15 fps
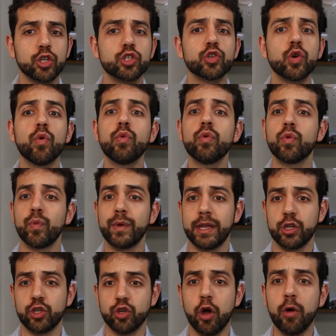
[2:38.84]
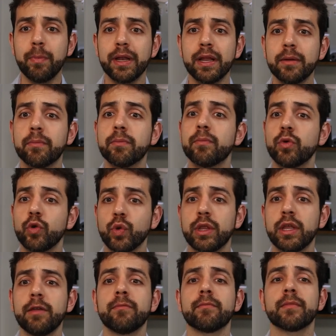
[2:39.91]
So we need to open the
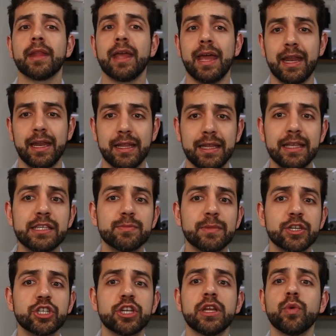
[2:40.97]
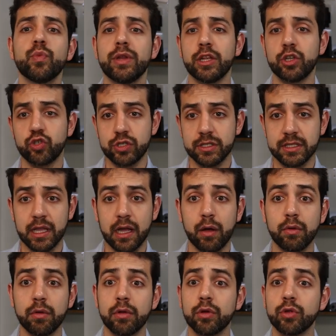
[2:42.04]
PuTTY, and in this machine we need to
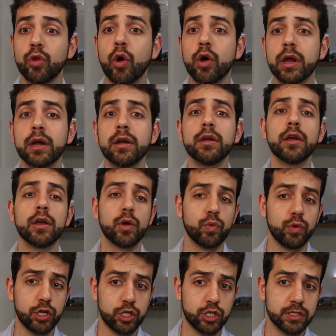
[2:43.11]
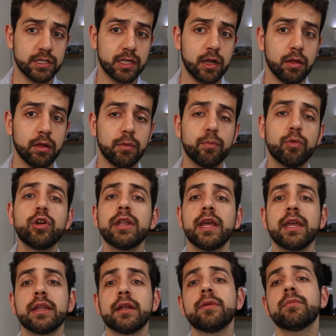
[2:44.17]
install Docker, we need to install
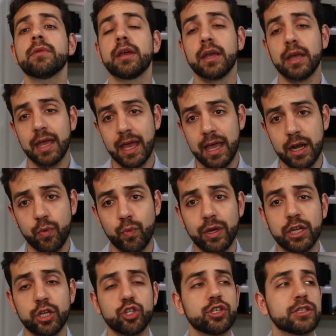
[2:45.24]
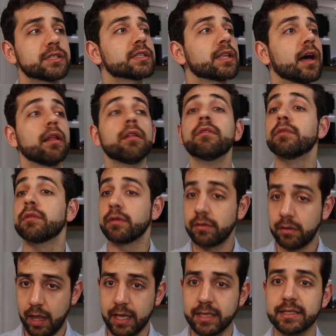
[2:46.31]
Portainer, and we need to install
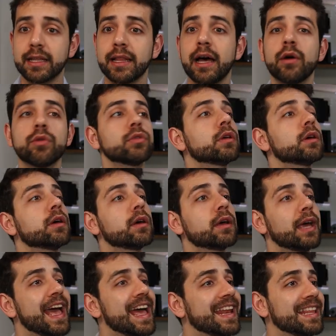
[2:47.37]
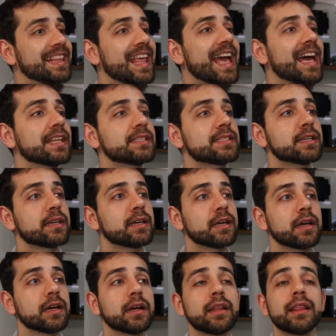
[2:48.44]
Nextcloud, and in the end,
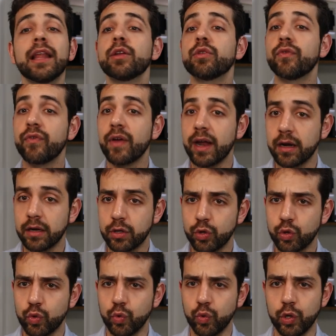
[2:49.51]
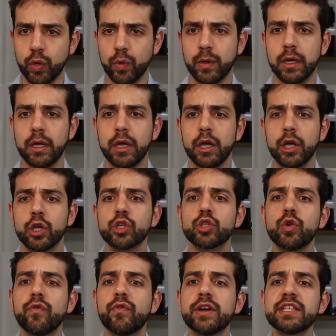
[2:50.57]
Cloudflare Tunnel.
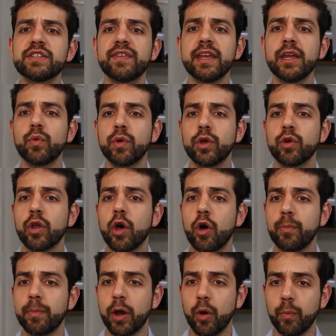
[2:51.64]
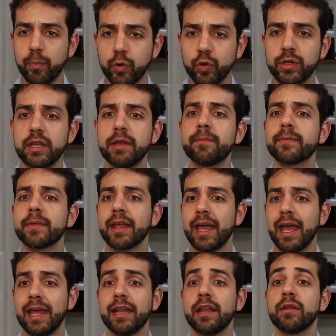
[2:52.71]
So first thing, we're gonna open a PuTTY
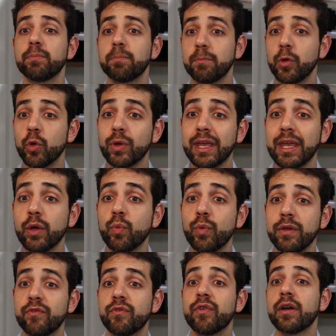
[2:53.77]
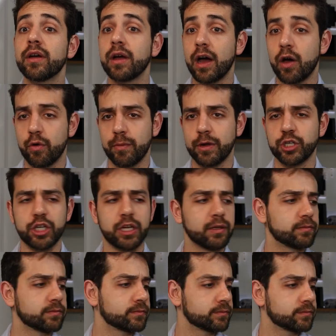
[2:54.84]
and log in with our
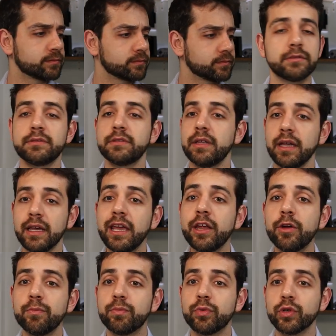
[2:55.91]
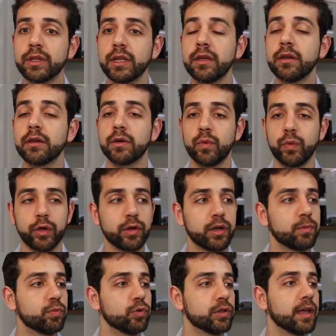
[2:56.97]
machine. Here in PuTTY, we're
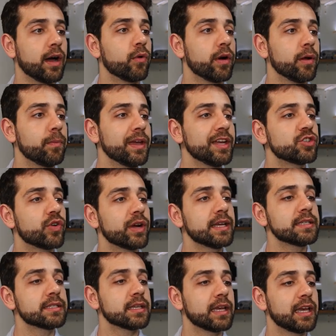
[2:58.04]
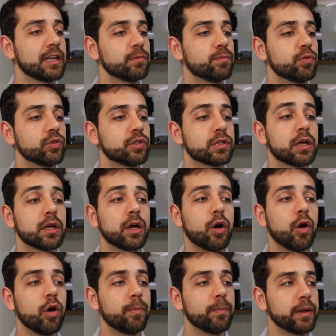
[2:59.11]
gonna put our IP address and put
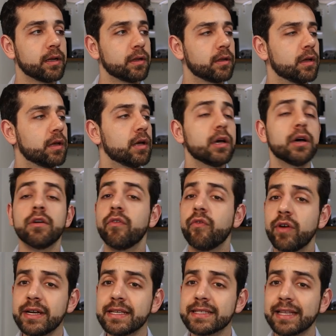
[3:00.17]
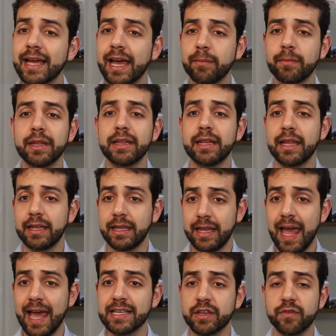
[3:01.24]
open. First time that
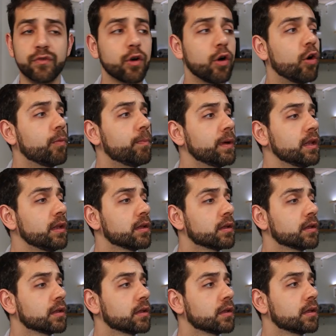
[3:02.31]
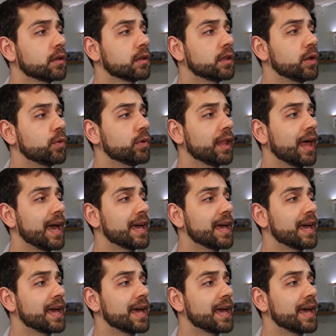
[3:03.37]
they ask for open, they will